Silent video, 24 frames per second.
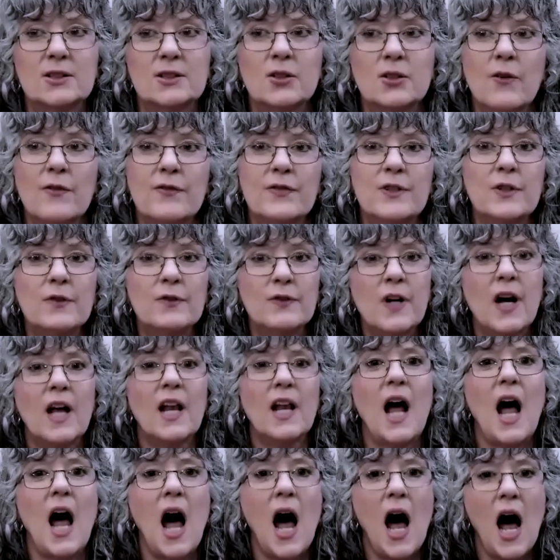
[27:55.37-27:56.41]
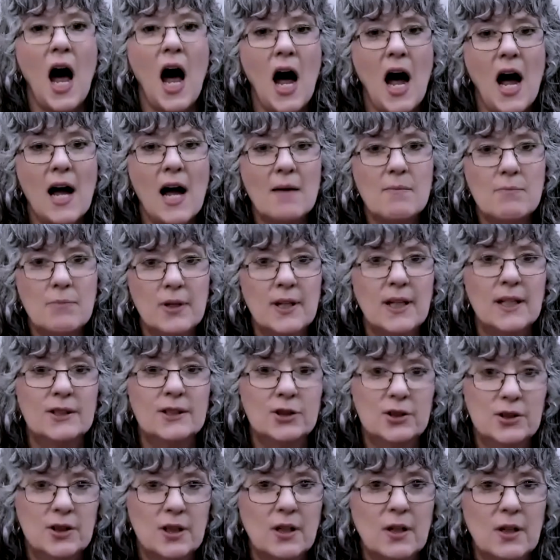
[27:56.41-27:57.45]
So if you've got a high
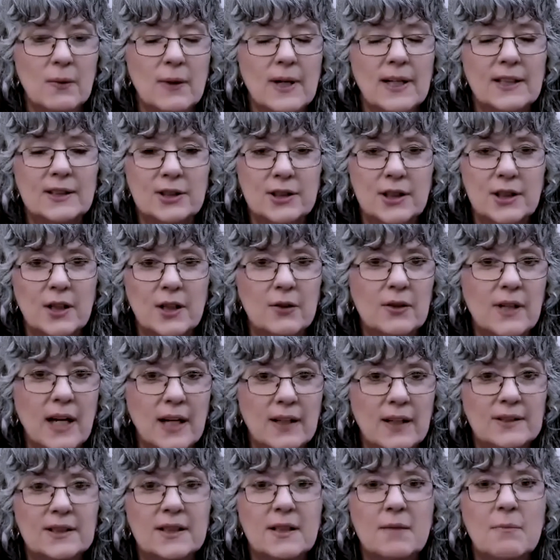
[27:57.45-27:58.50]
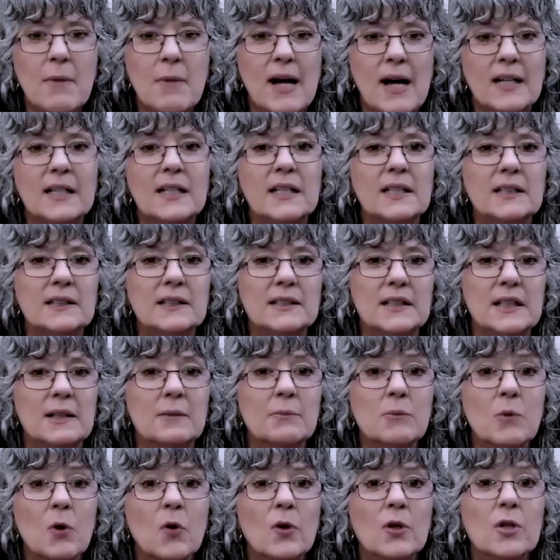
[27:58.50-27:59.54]
blood sugar ratio, calcium,
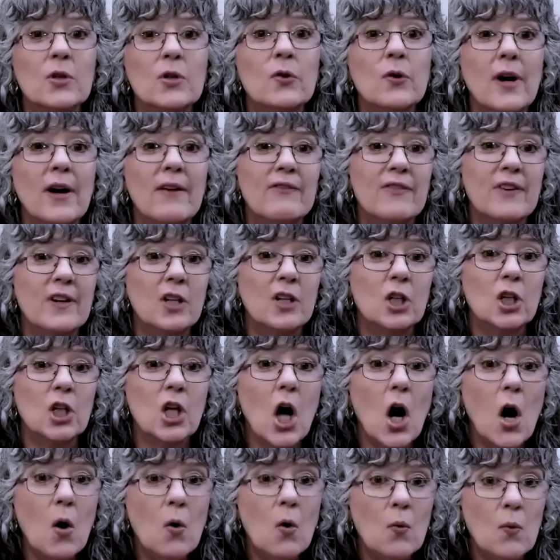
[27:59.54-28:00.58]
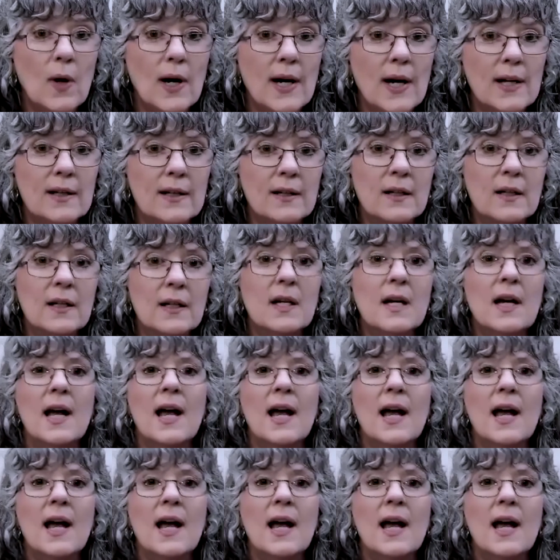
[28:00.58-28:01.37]
magnesium, or you have a low one,